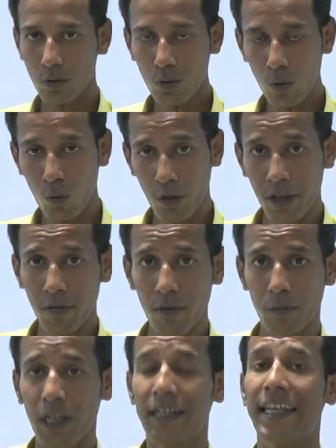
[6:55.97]
whenever
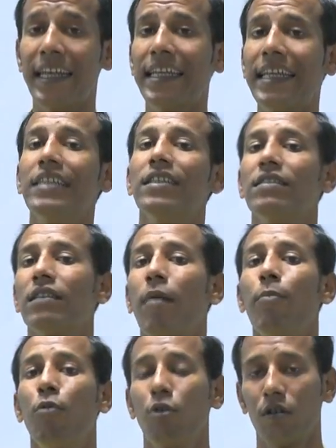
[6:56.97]
we are taking the
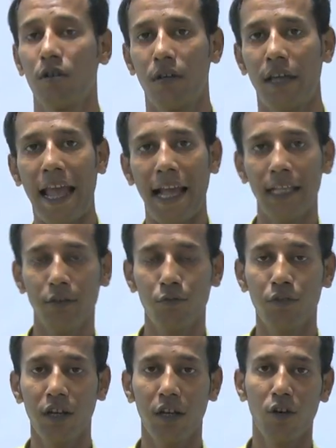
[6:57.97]
support, as
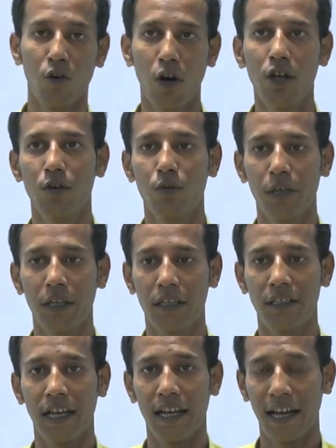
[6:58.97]
we are not doing
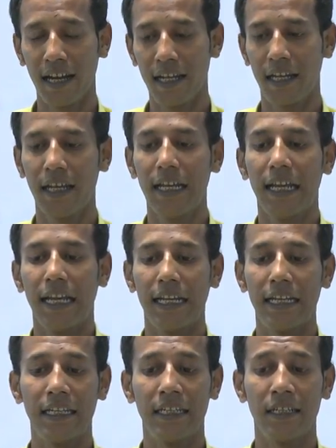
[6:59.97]
that in